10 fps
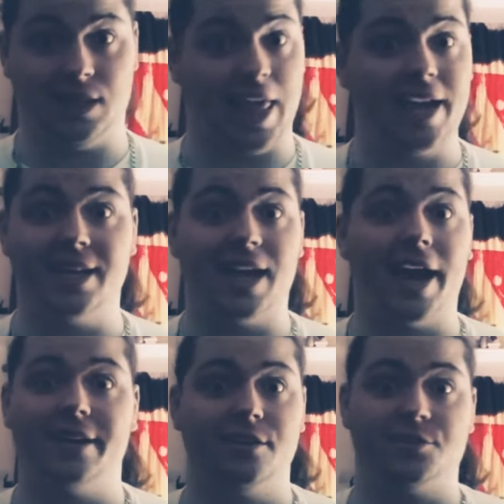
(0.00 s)
late
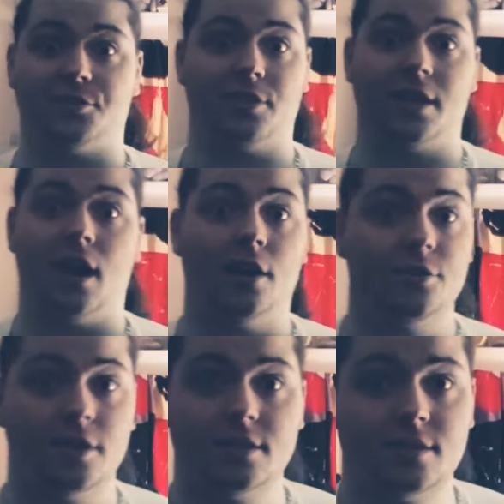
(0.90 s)
90s, early
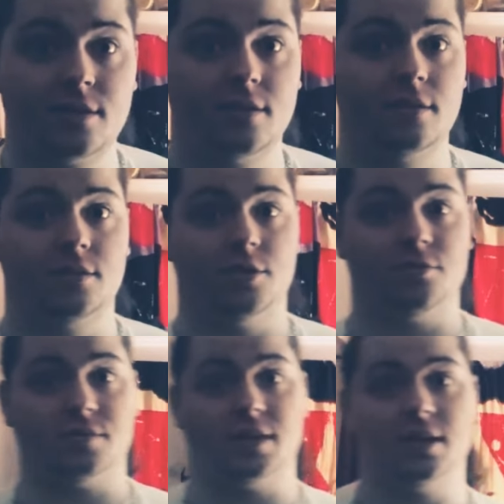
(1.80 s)
100s. You know
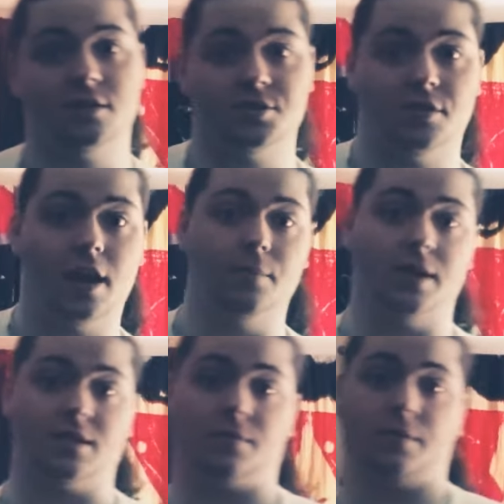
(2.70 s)
what I'm saying? So that
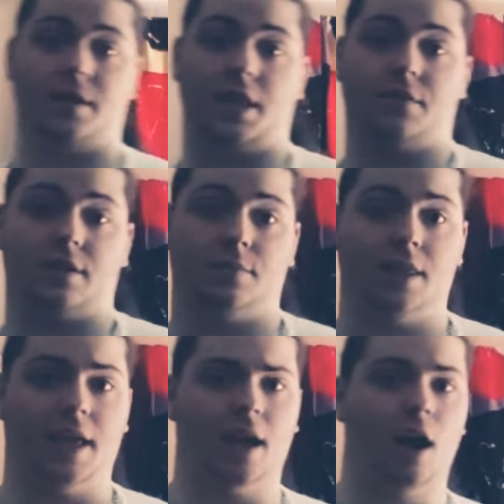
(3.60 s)
means I'm gonna be living to be
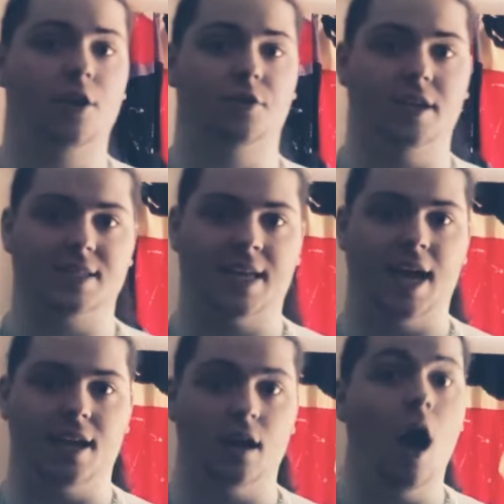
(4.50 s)
like
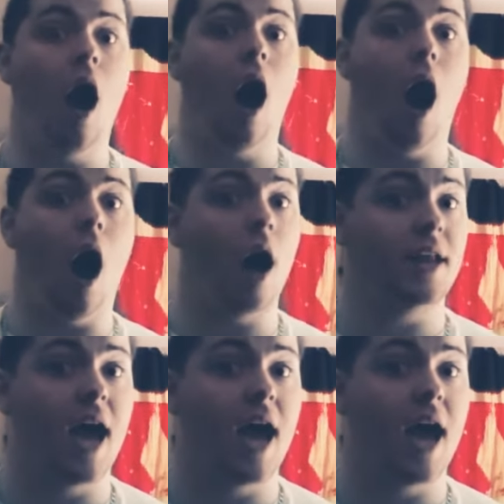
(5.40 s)
110 on